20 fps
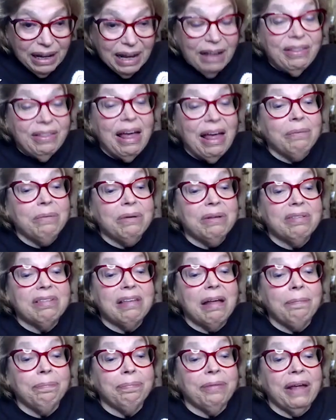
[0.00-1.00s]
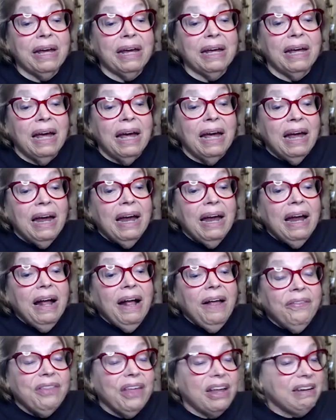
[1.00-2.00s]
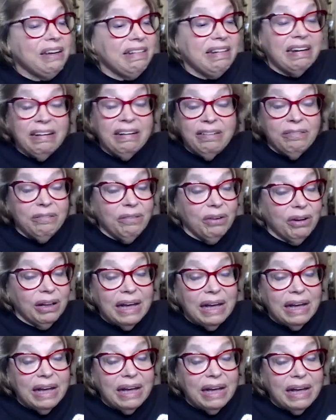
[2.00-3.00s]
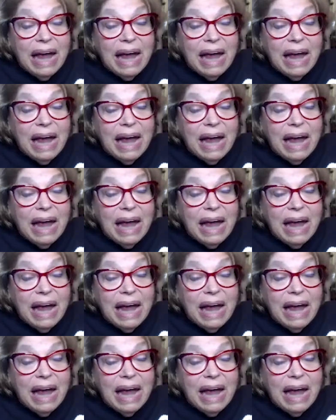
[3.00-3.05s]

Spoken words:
And that was something that didn't really